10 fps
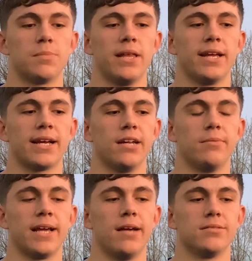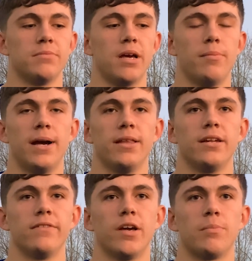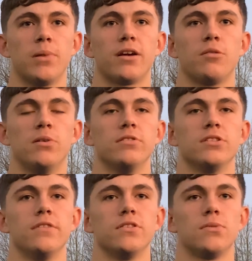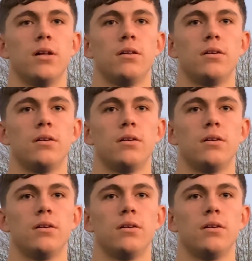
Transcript: play the academy games and maybe by the end of it play a couple of reserves as well.